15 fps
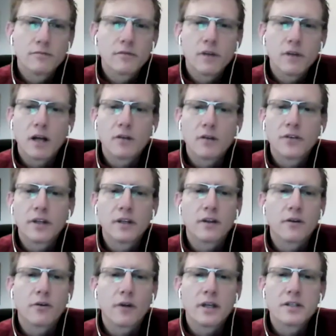I'll sing
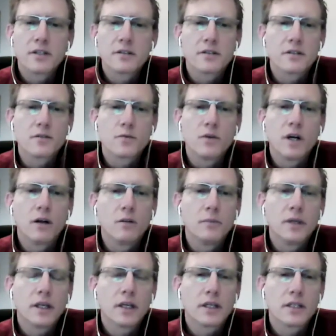their graces as well,
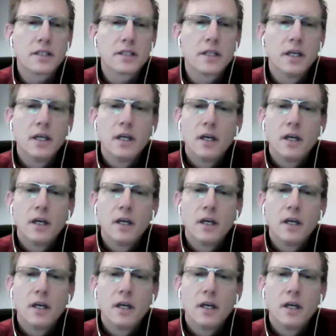because